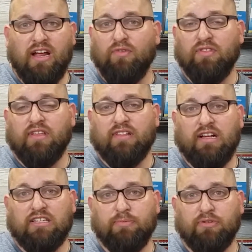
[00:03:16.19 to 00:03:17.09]
everything at the
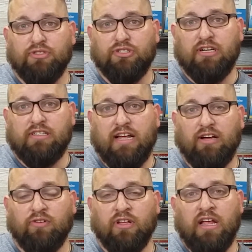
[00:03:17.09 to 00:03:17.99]
hospital is shut
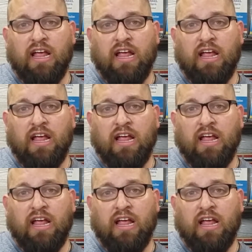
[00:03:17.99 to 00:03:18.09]
down,